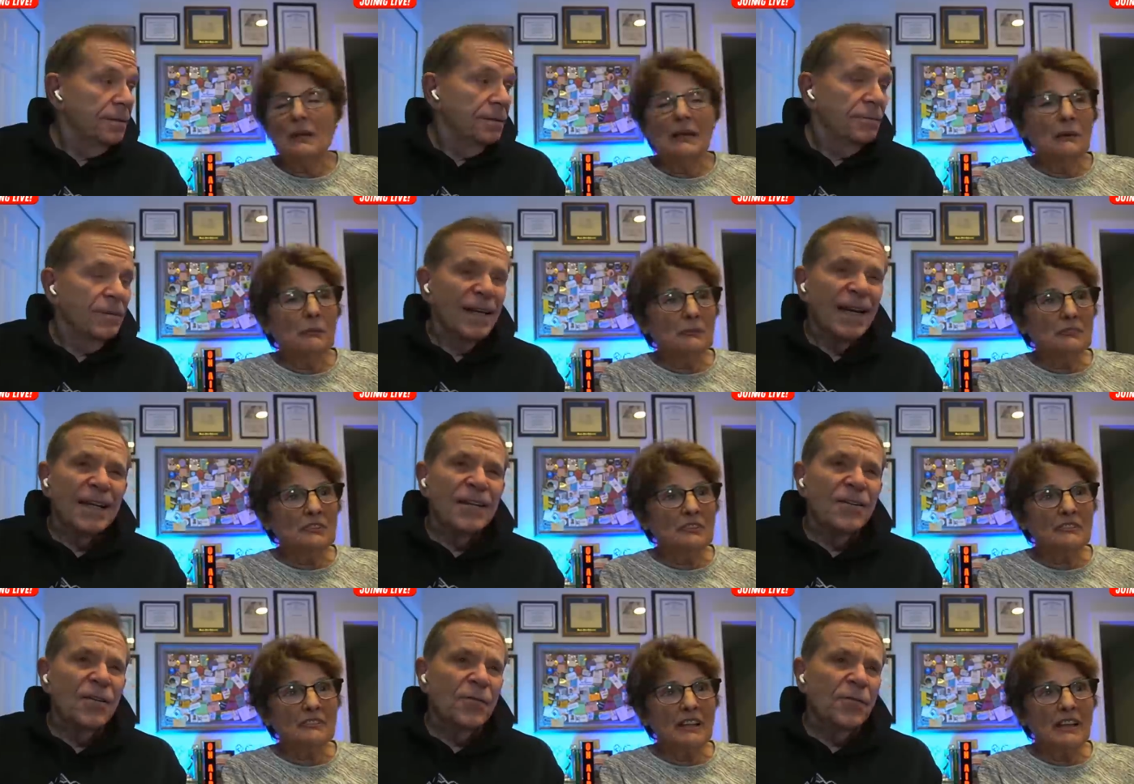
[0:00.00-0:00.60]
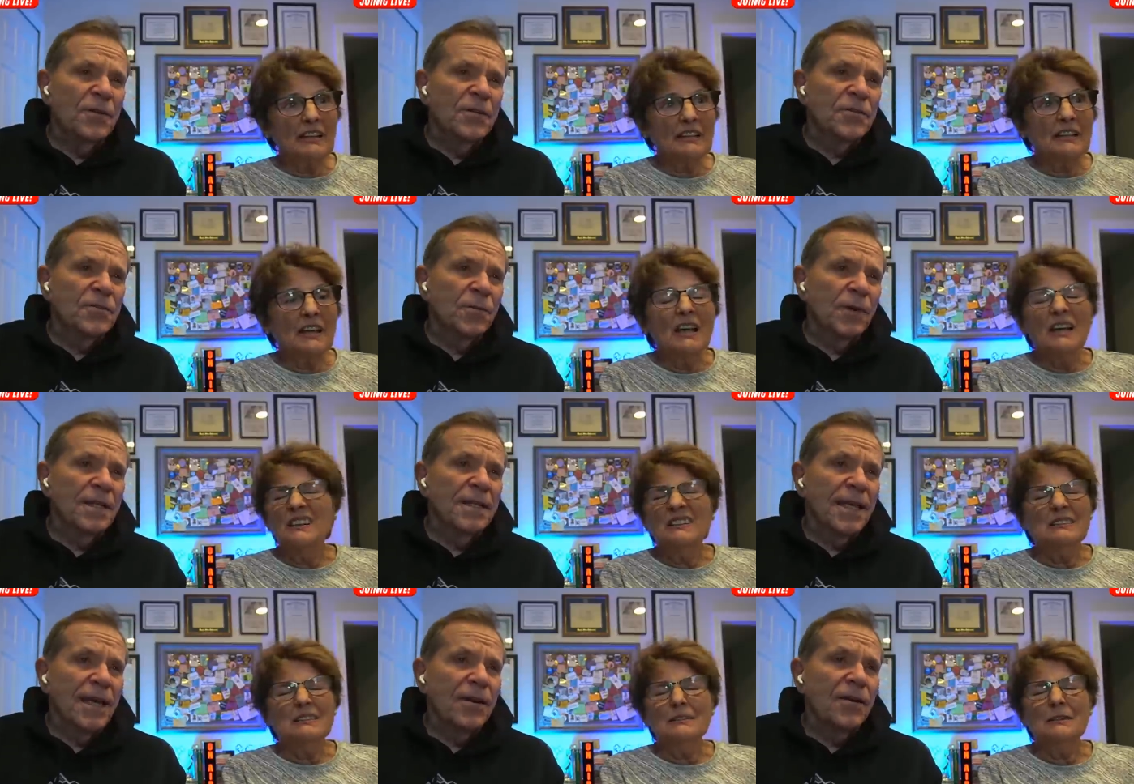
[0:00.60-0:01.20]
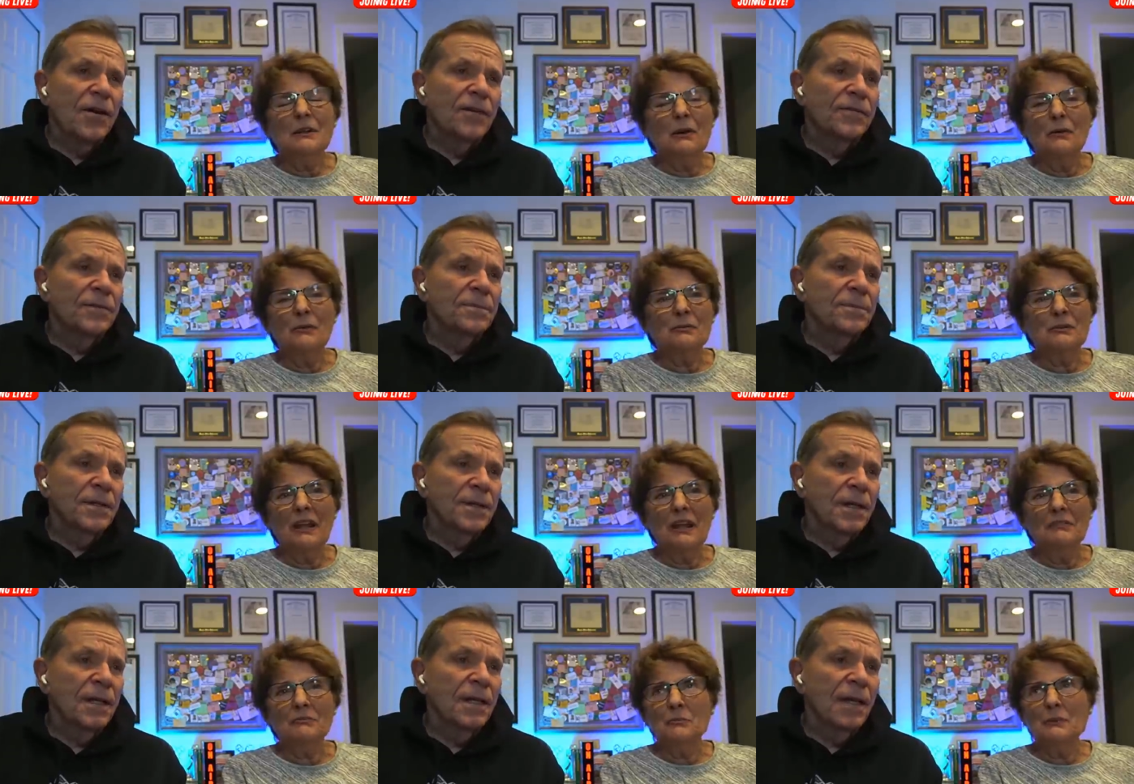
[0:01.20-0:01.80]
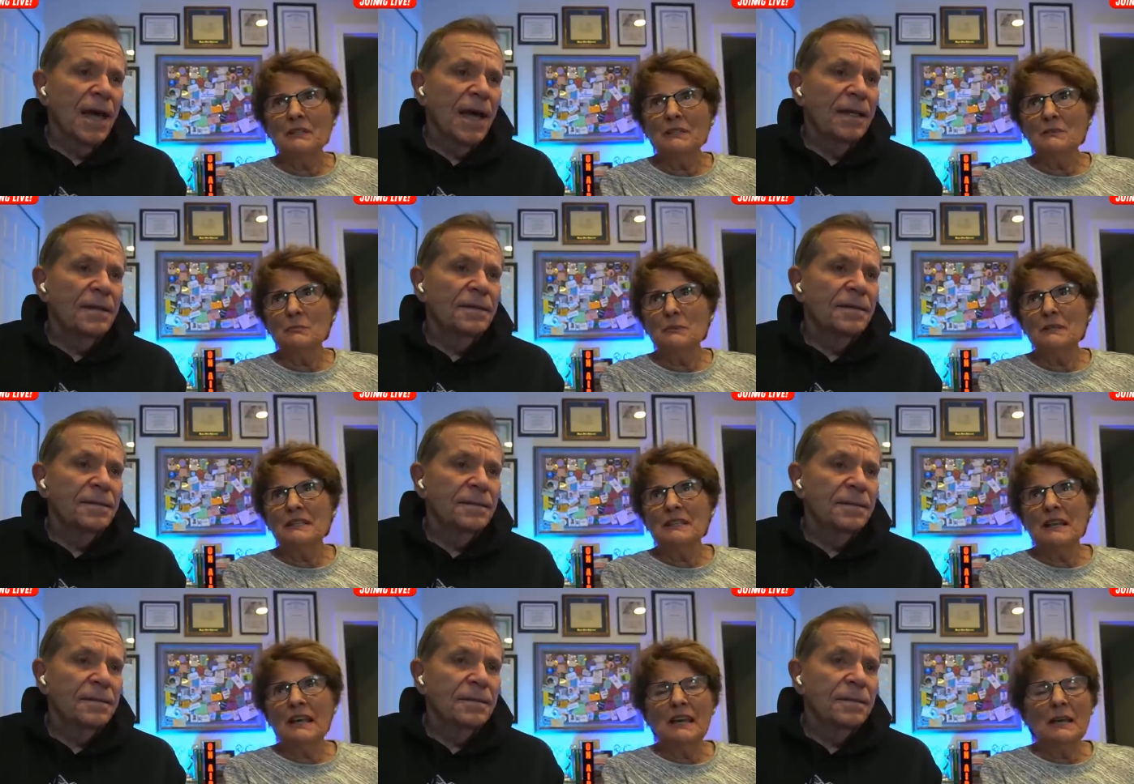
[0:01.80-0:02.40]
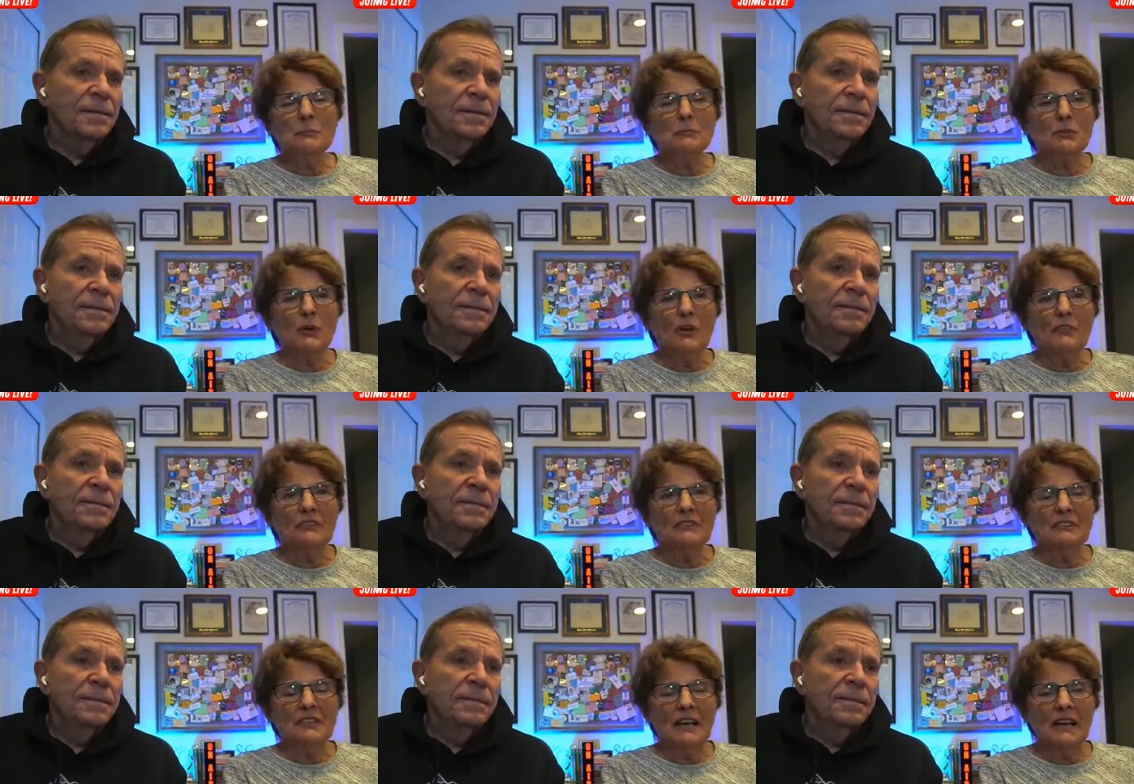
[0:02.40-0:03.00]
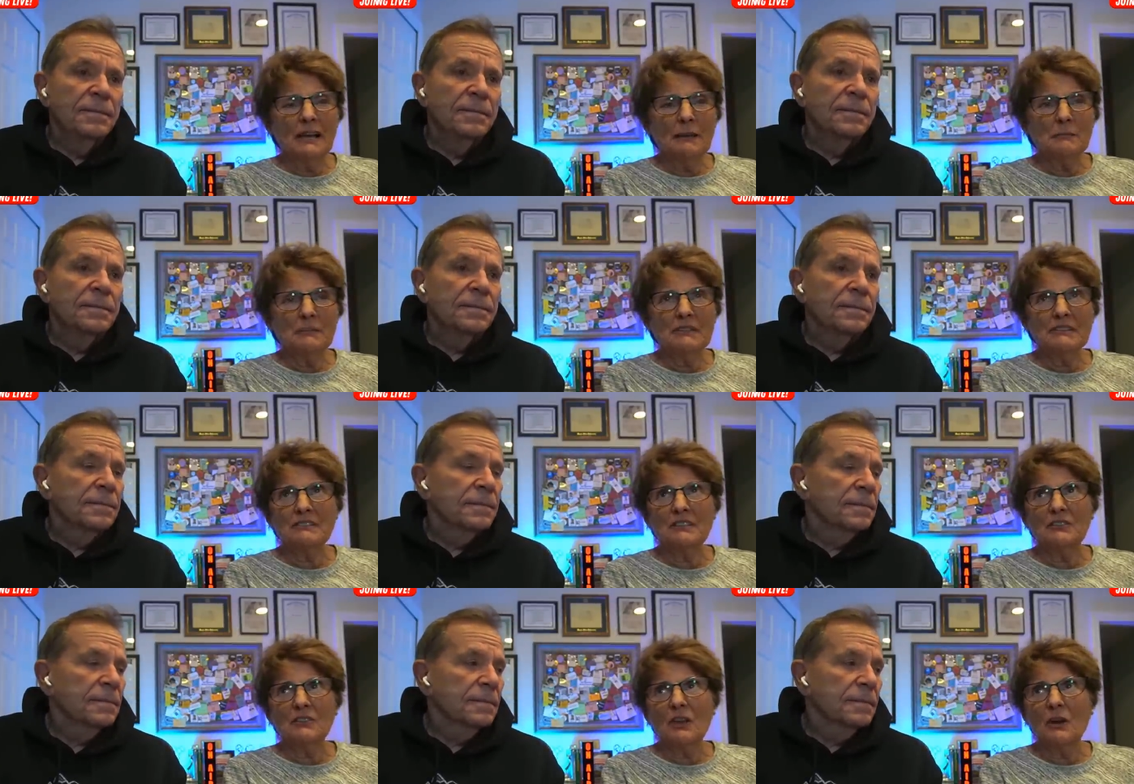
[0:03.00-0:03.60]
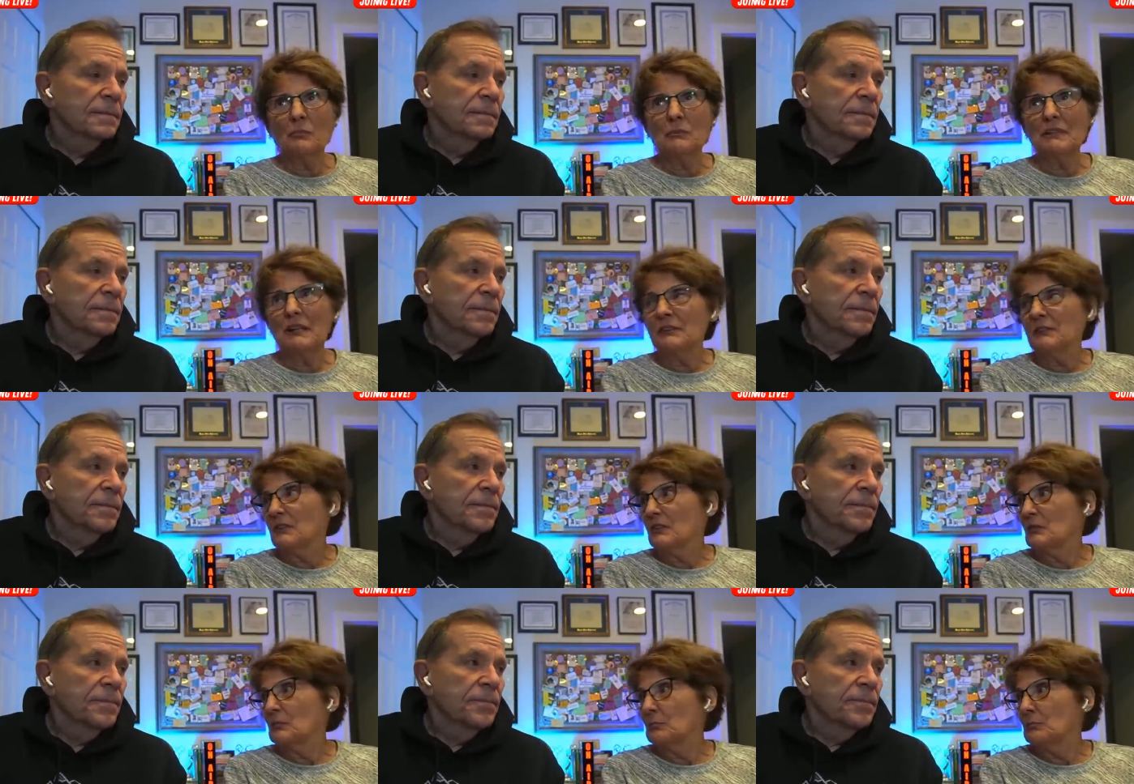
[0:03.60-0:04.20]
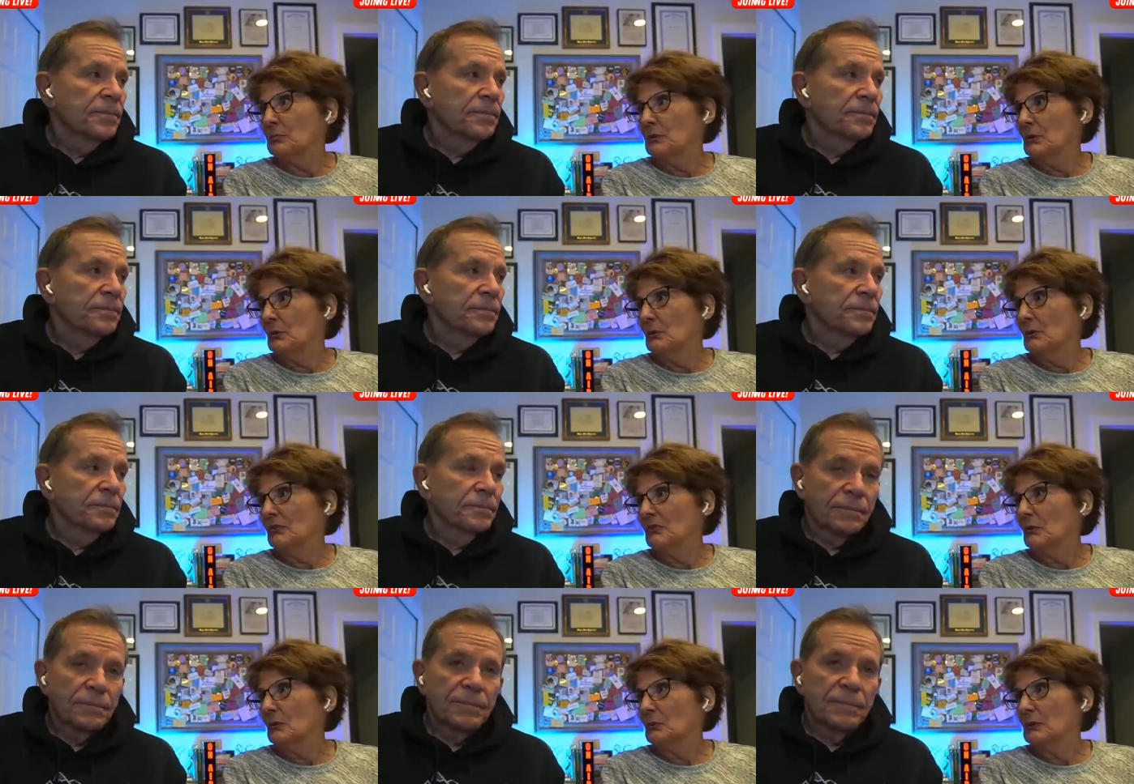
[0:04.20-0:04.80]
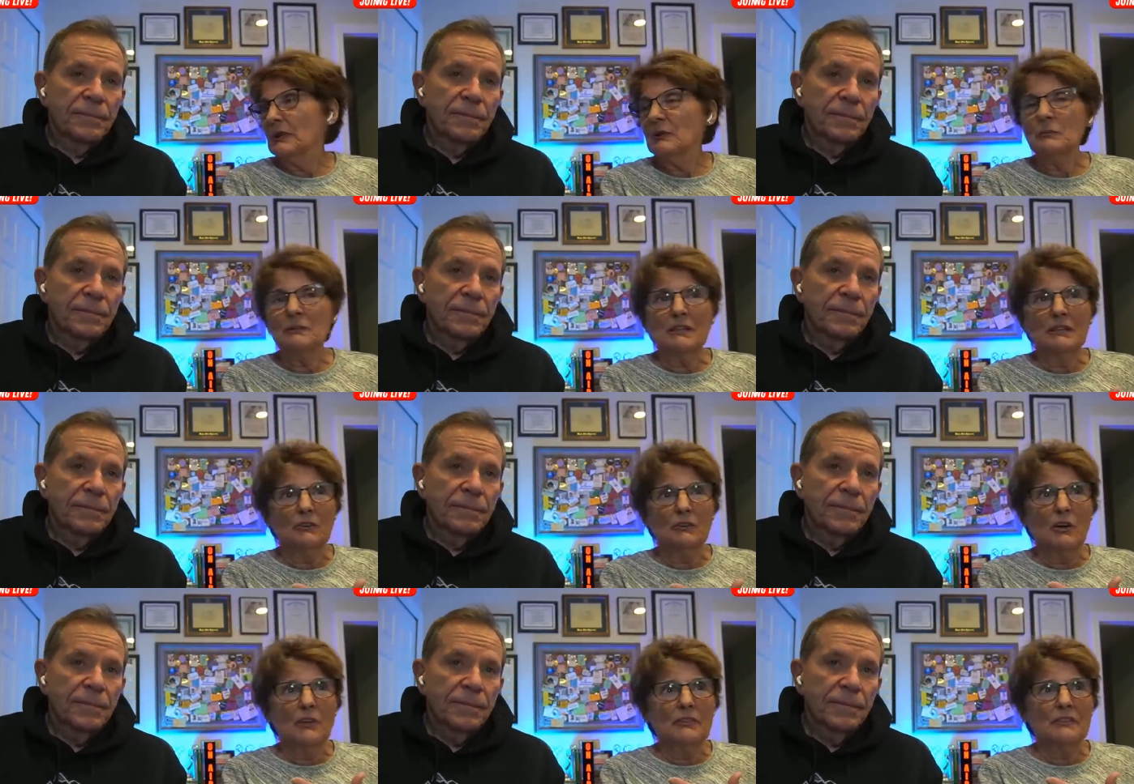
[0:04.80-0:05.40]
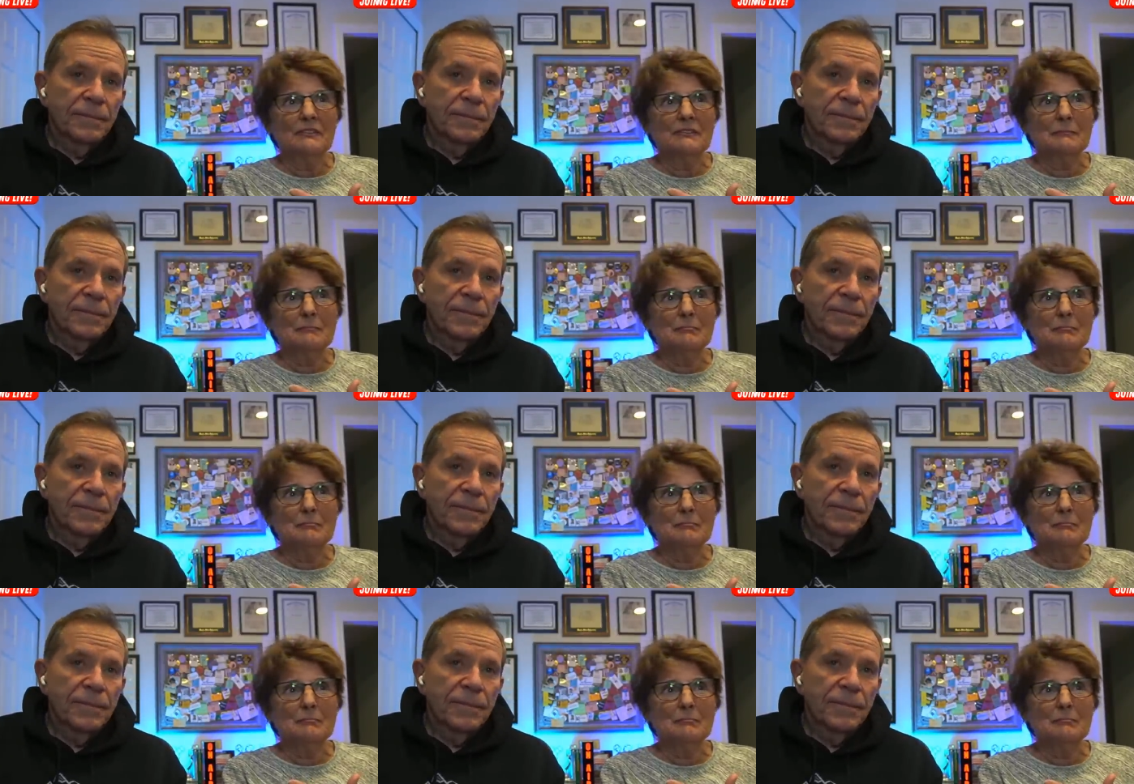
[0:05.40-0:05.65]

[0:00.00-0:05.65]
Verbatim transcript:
Speaker 1: I don't know if it was quite that often, but a lot. We camped all the time because I thought we got this beautiful rig. We got all this